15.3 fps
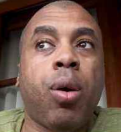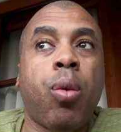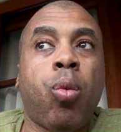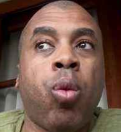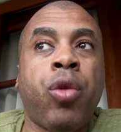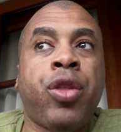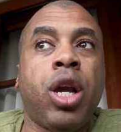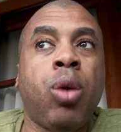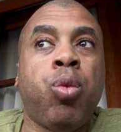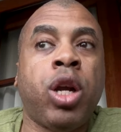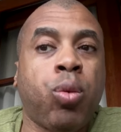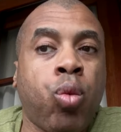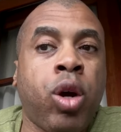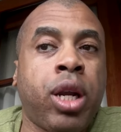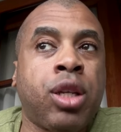what, the,
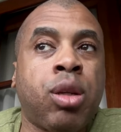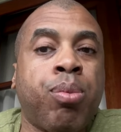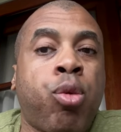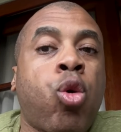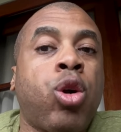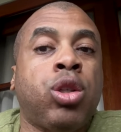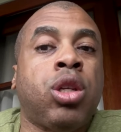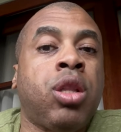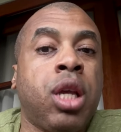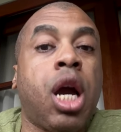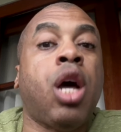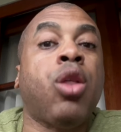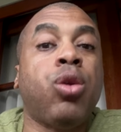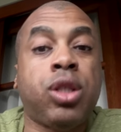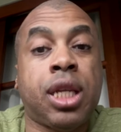what, what is important to the
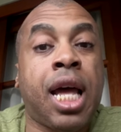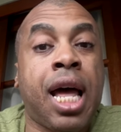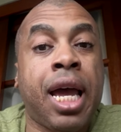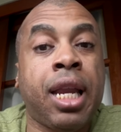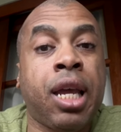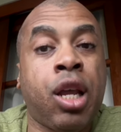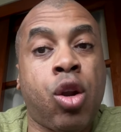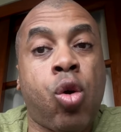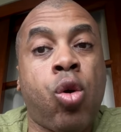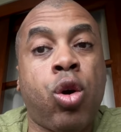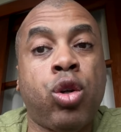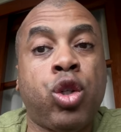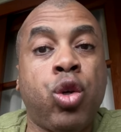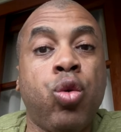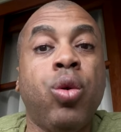other side in order
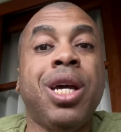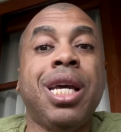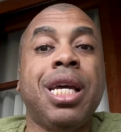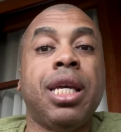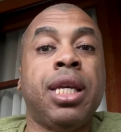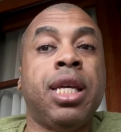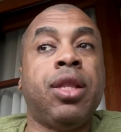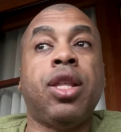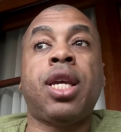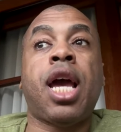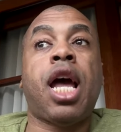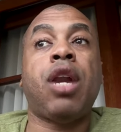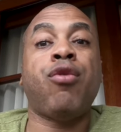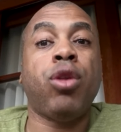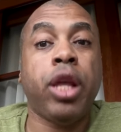to get the
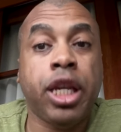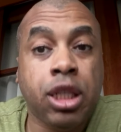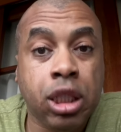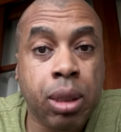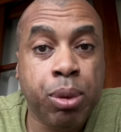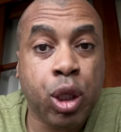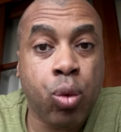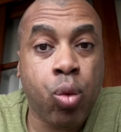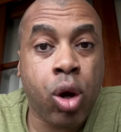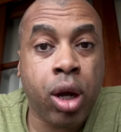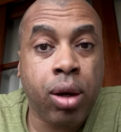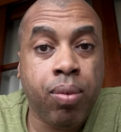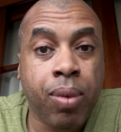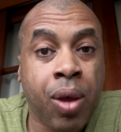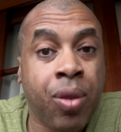kind of relationships you
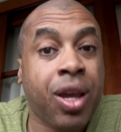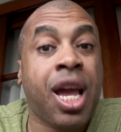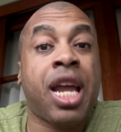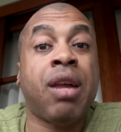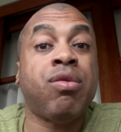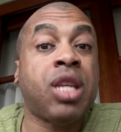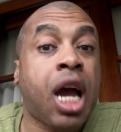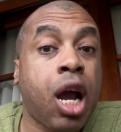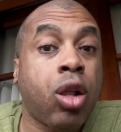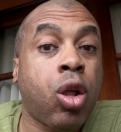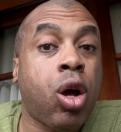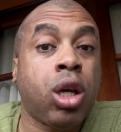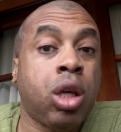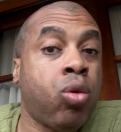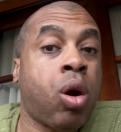want and the kind of
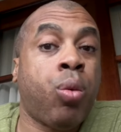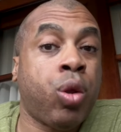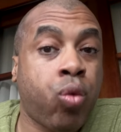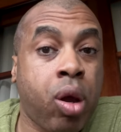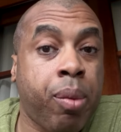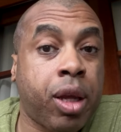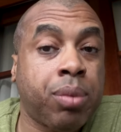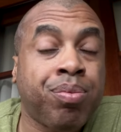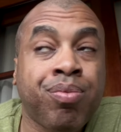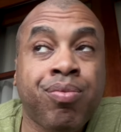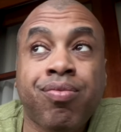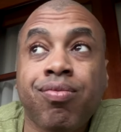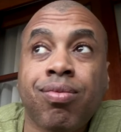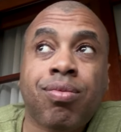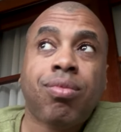dialogue you want with women.
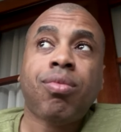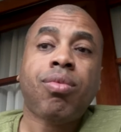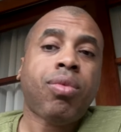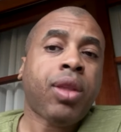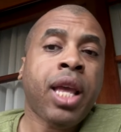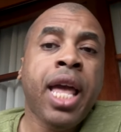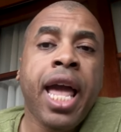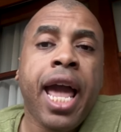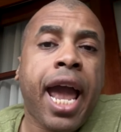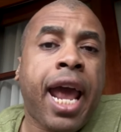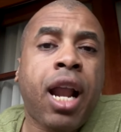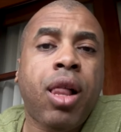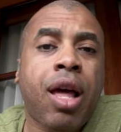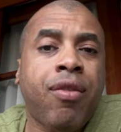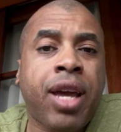
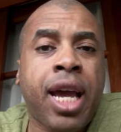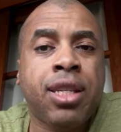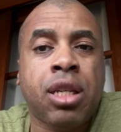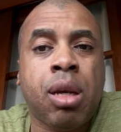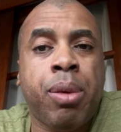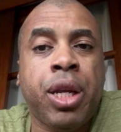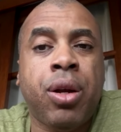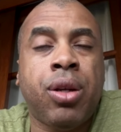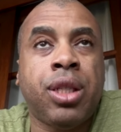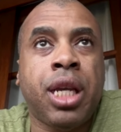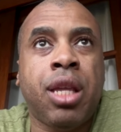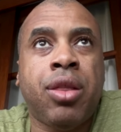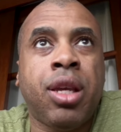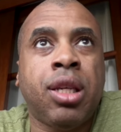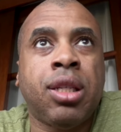And I'll have guys come in here and
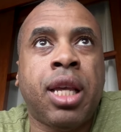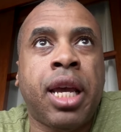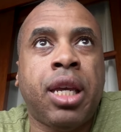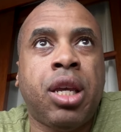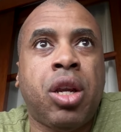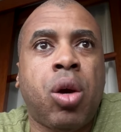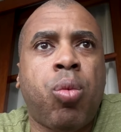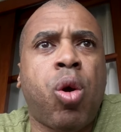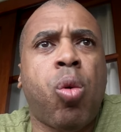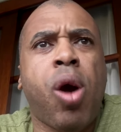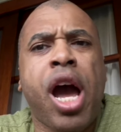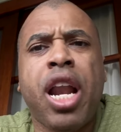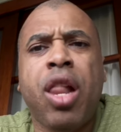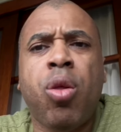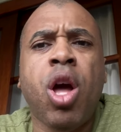say things like, you know, well,
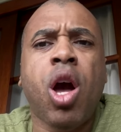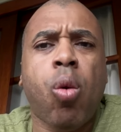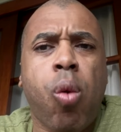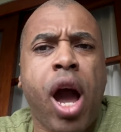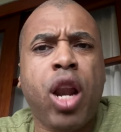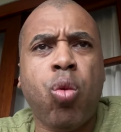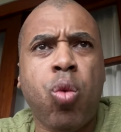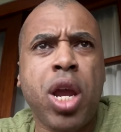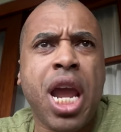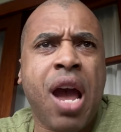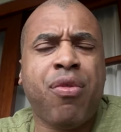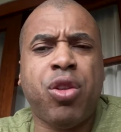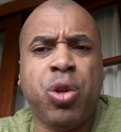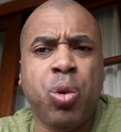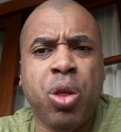why do why do we
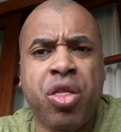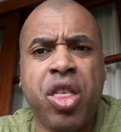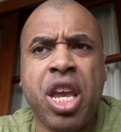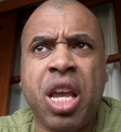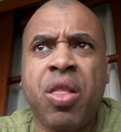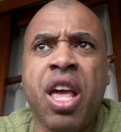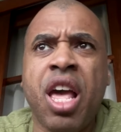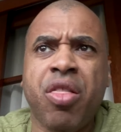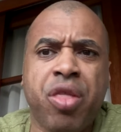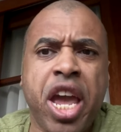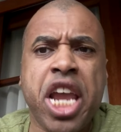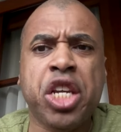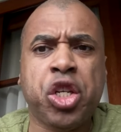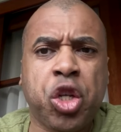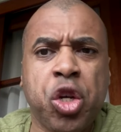have to do the thing? And
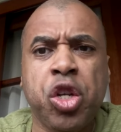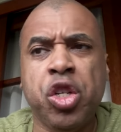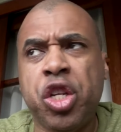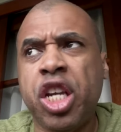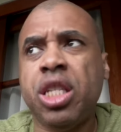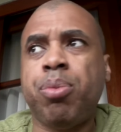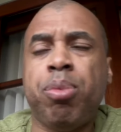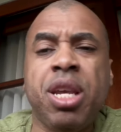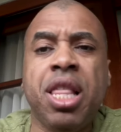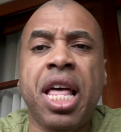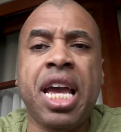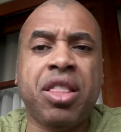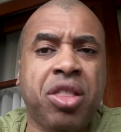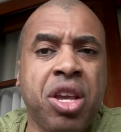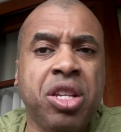they should just be
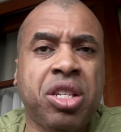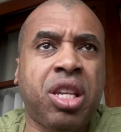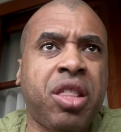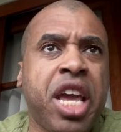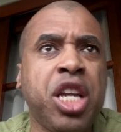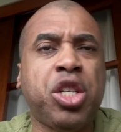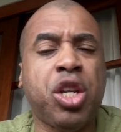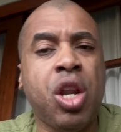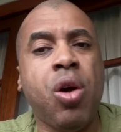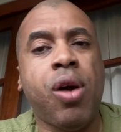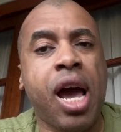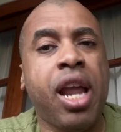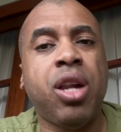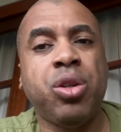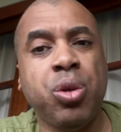like this, and they should know
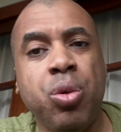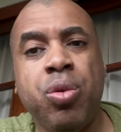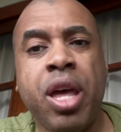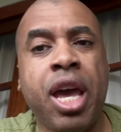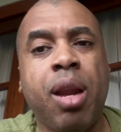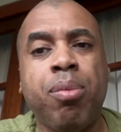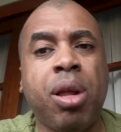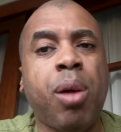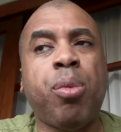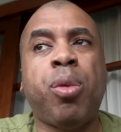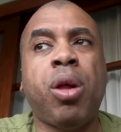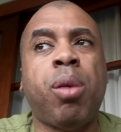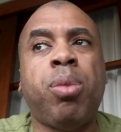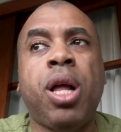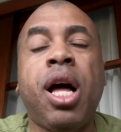how to do that, and blah
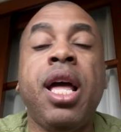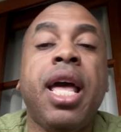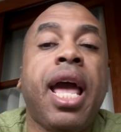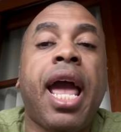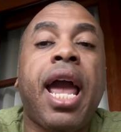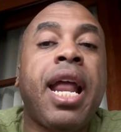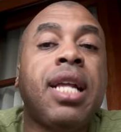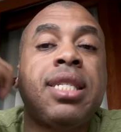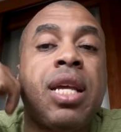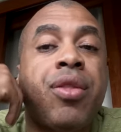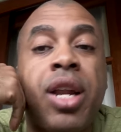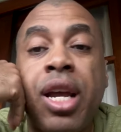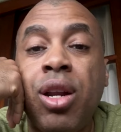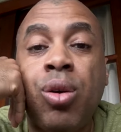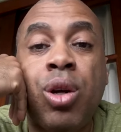blah blah. And it's not
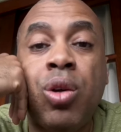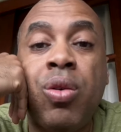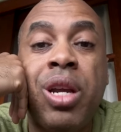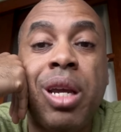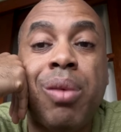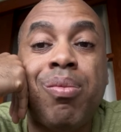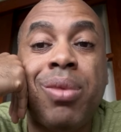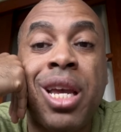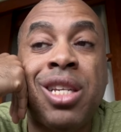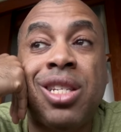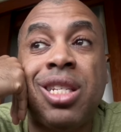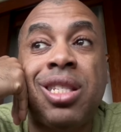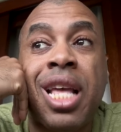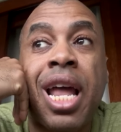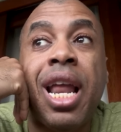that I don't agree. It's
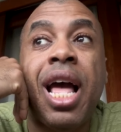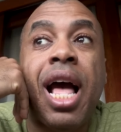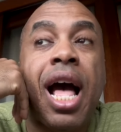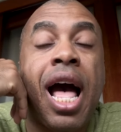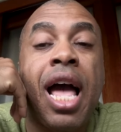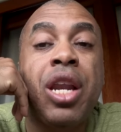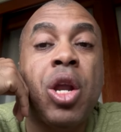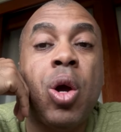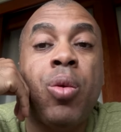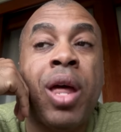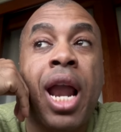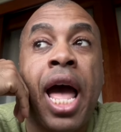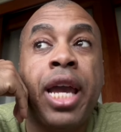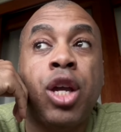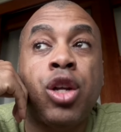just that I know
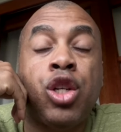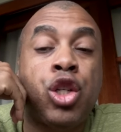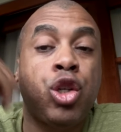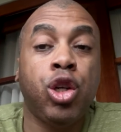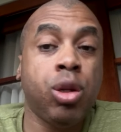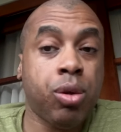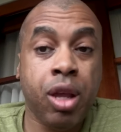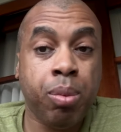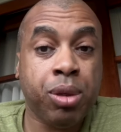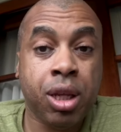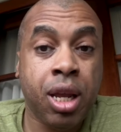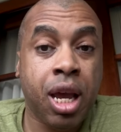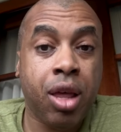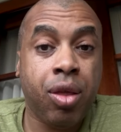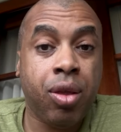that I could should them to
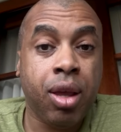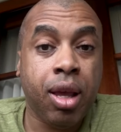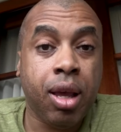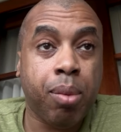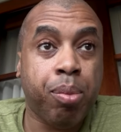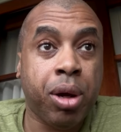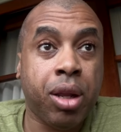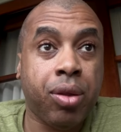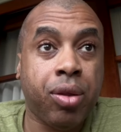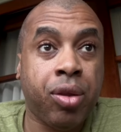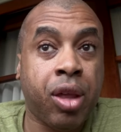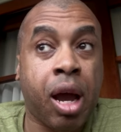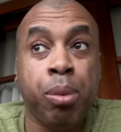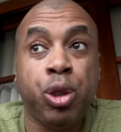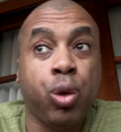death, but
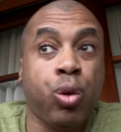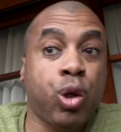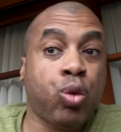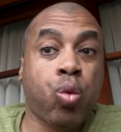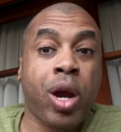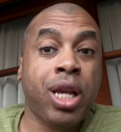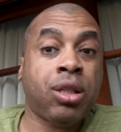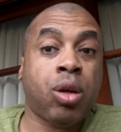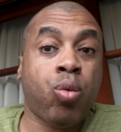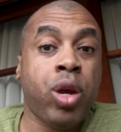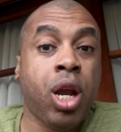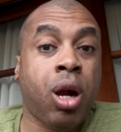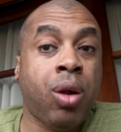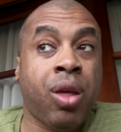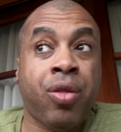I'm sure there's ways that
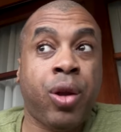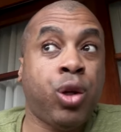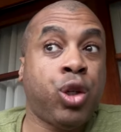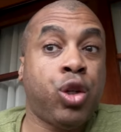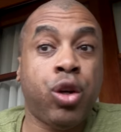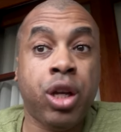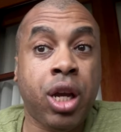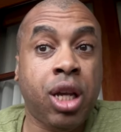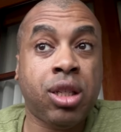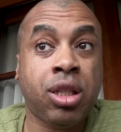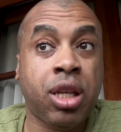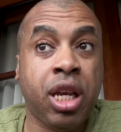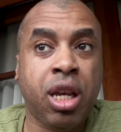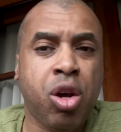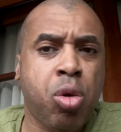we are that they're shooting us,
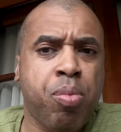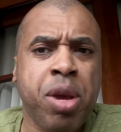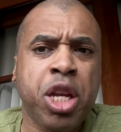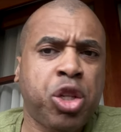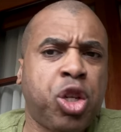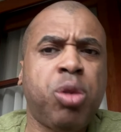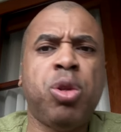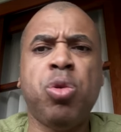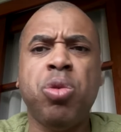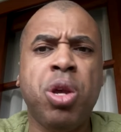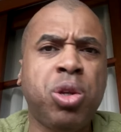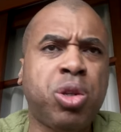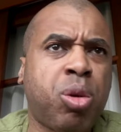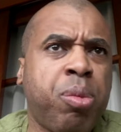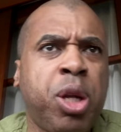saying, oh, men should do
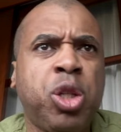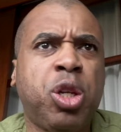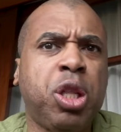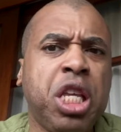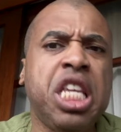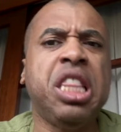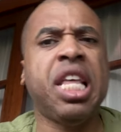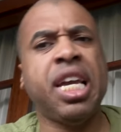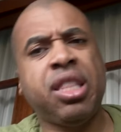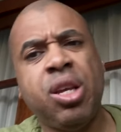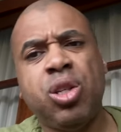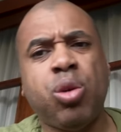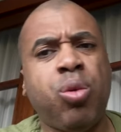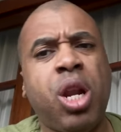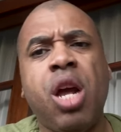this, or men should lead like
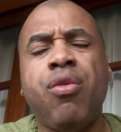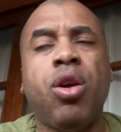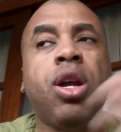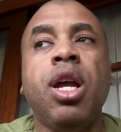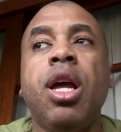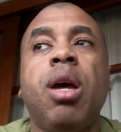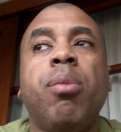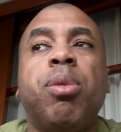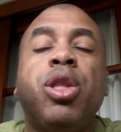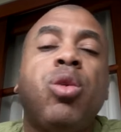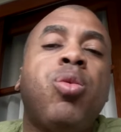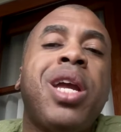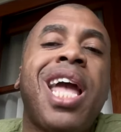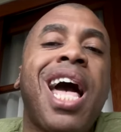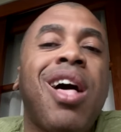this, or whatever. But the
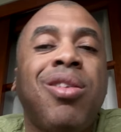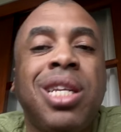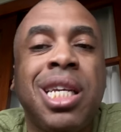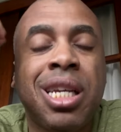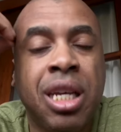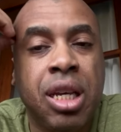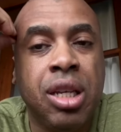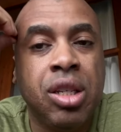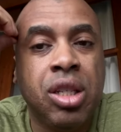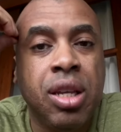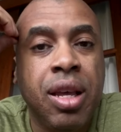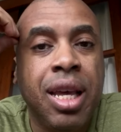reality is,